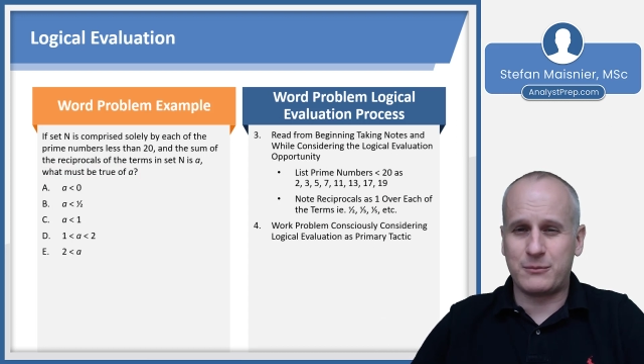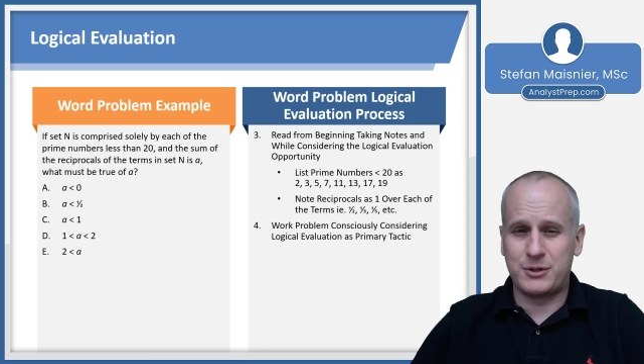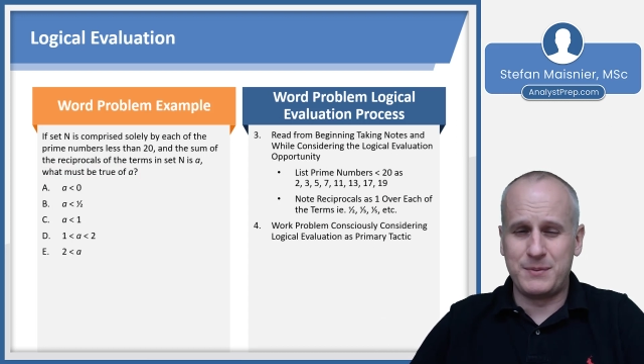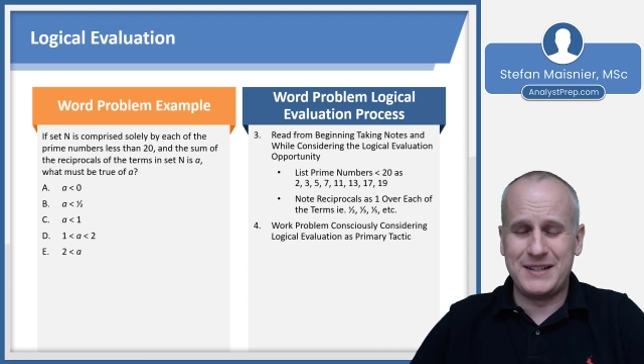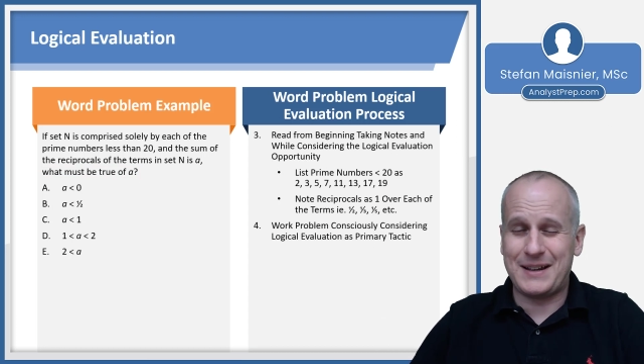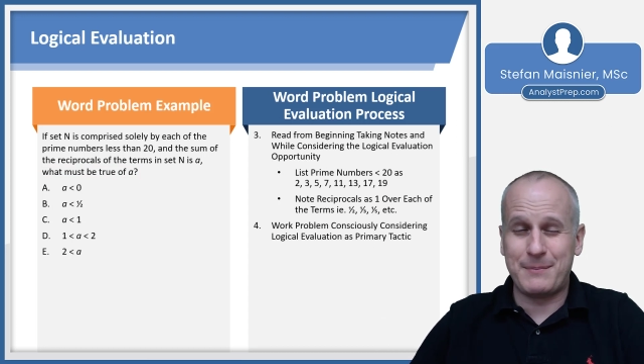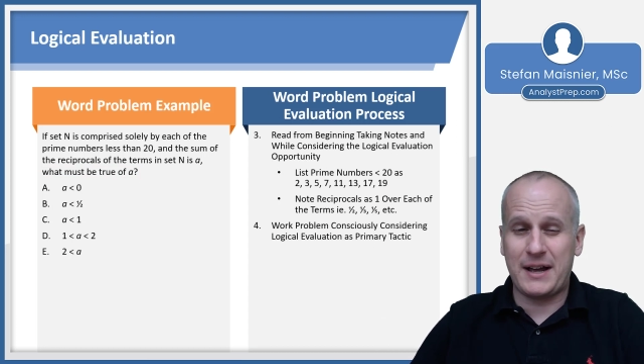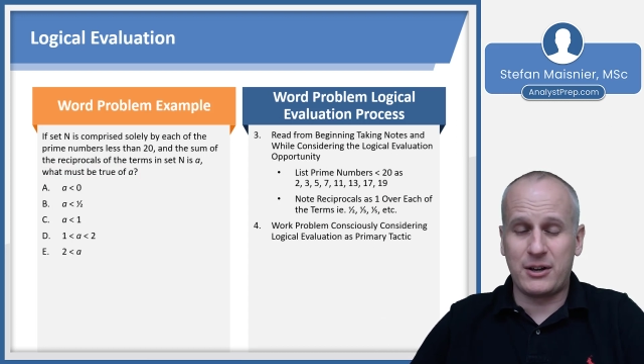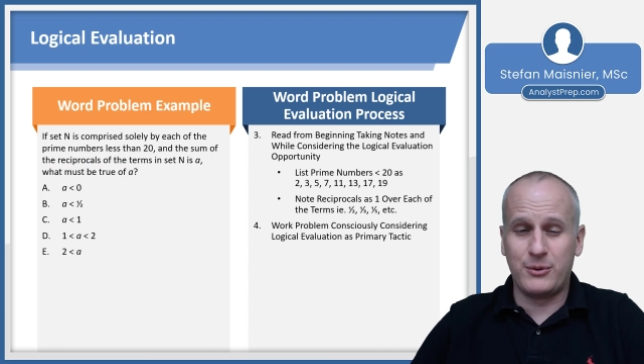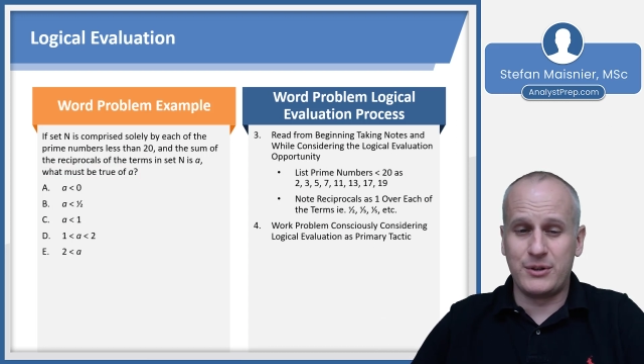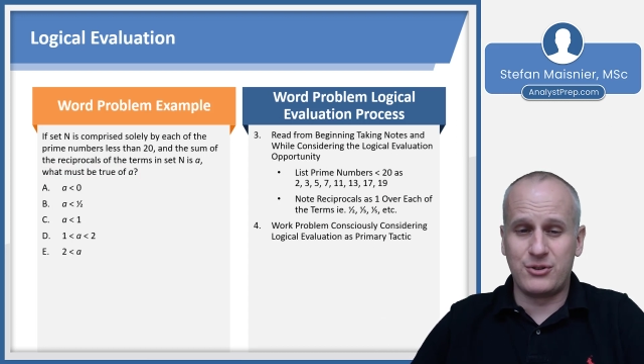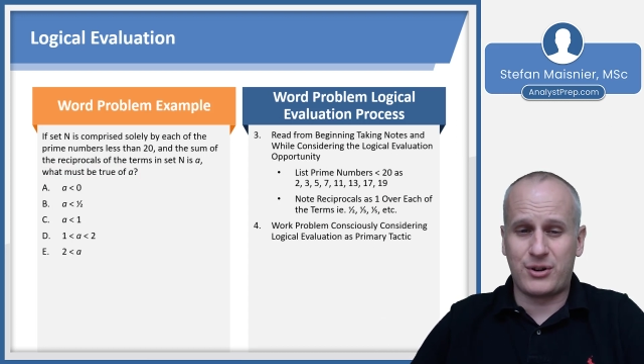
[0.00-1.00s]
which means I'm not
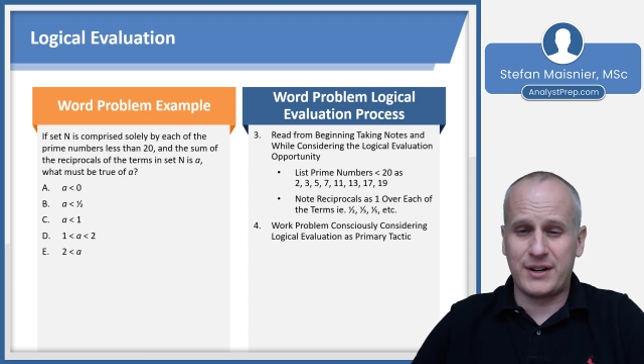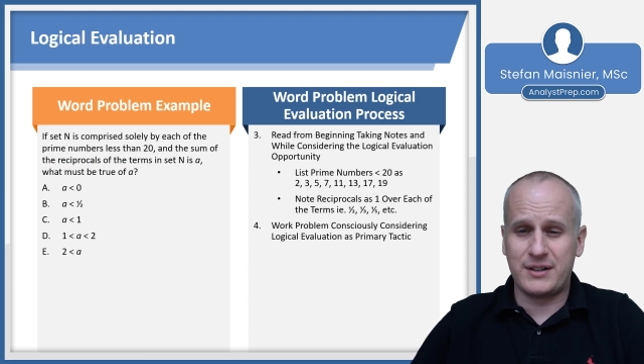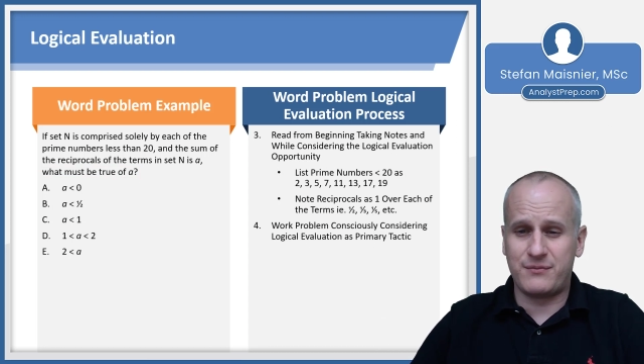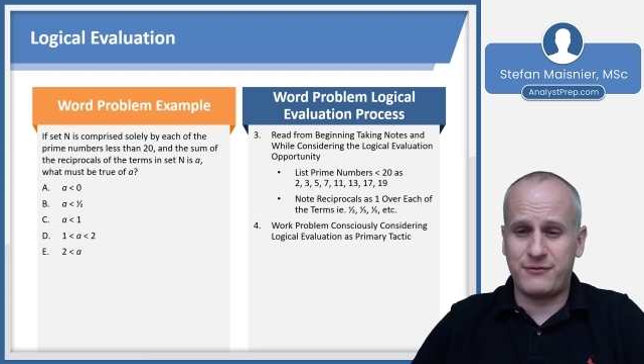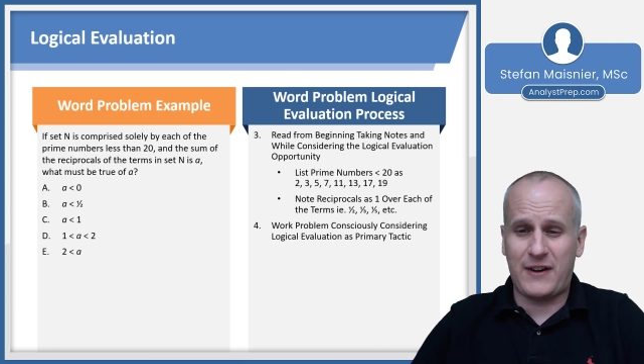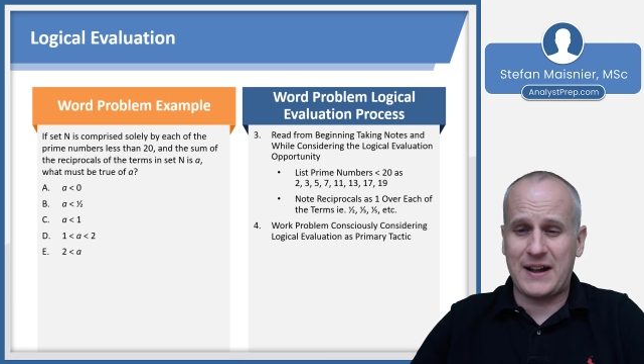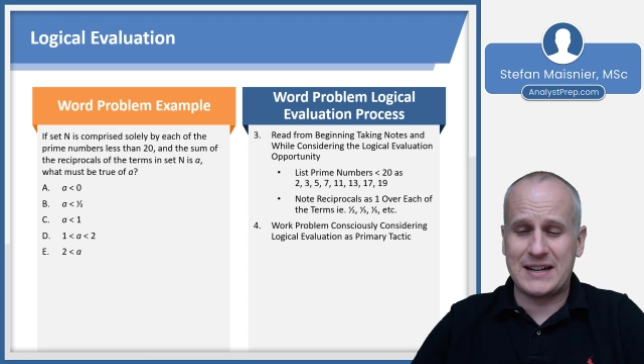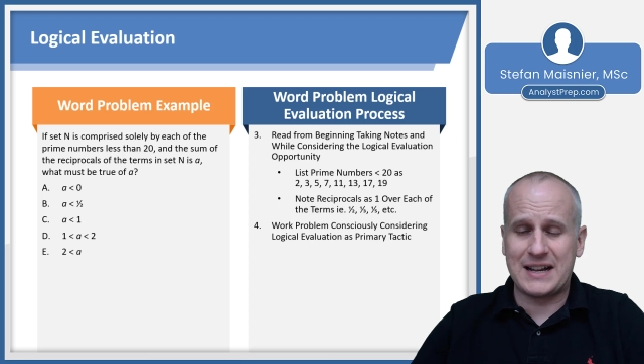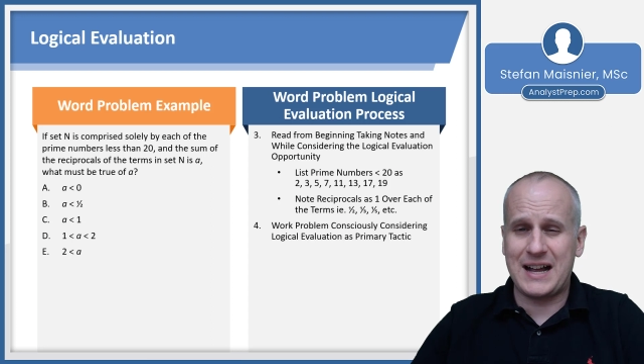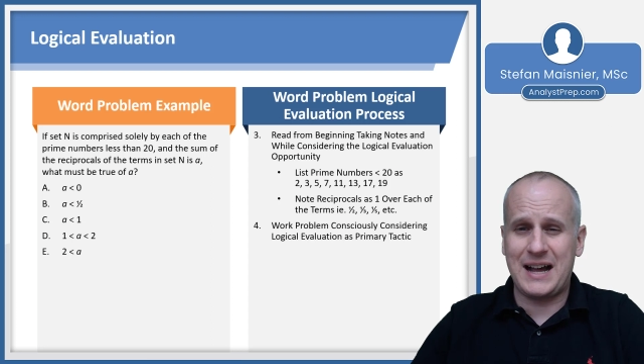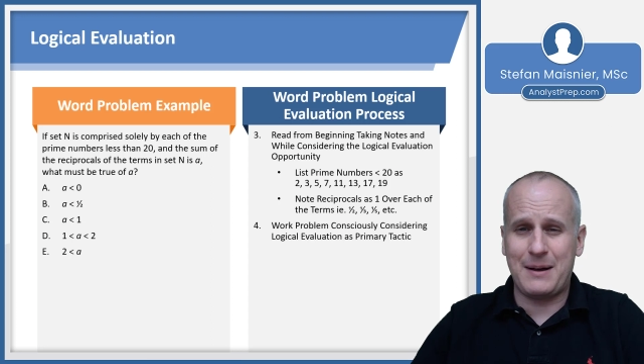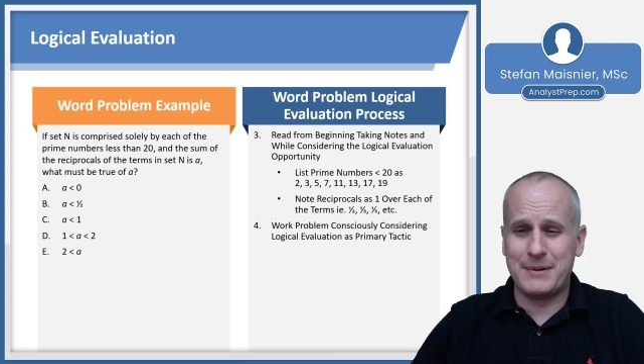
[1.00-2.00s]
going to try to find a
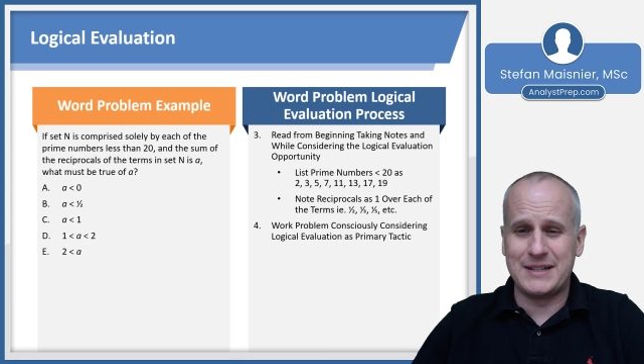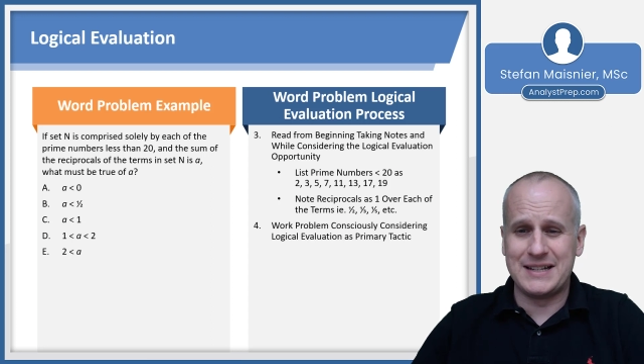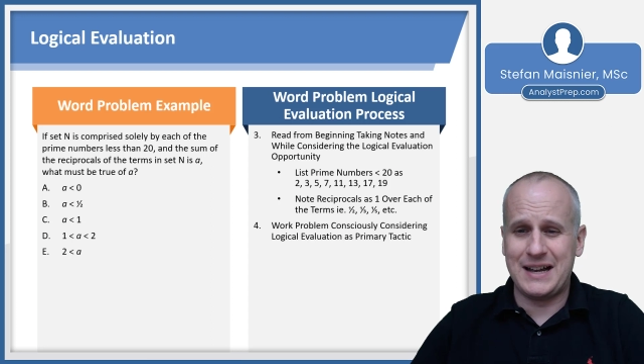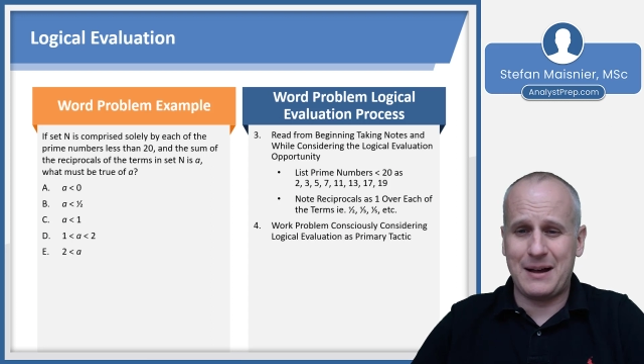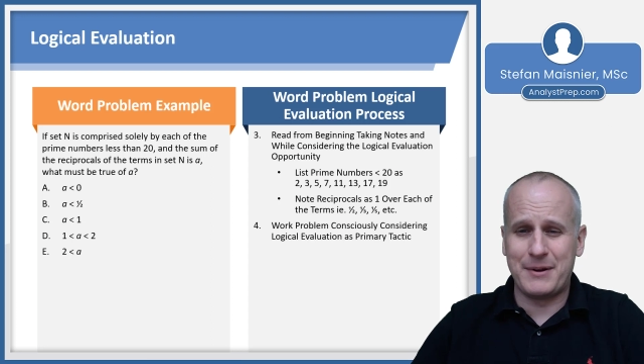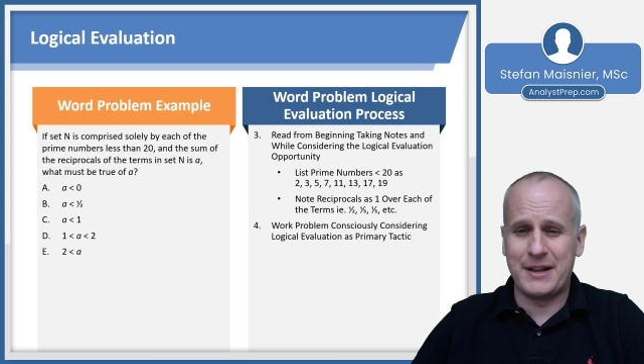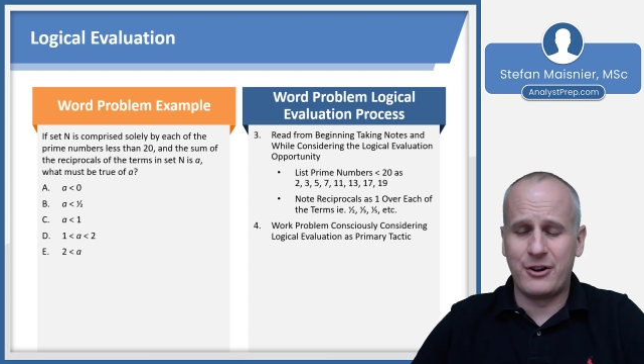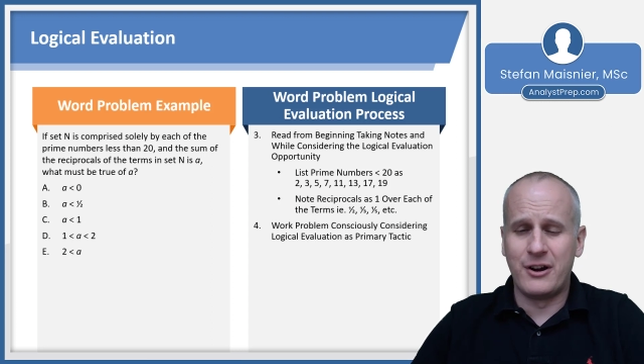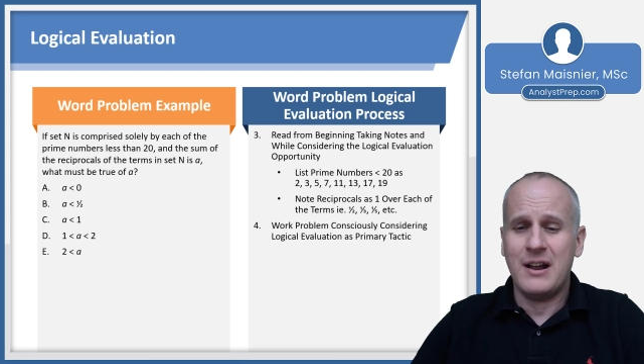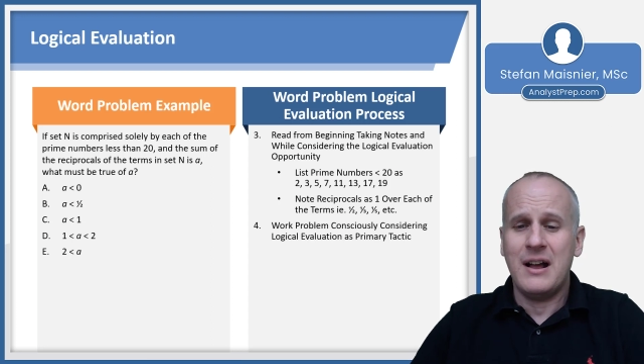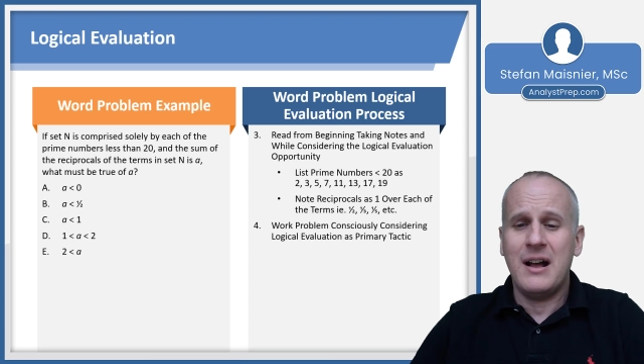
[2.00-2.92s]
common denominator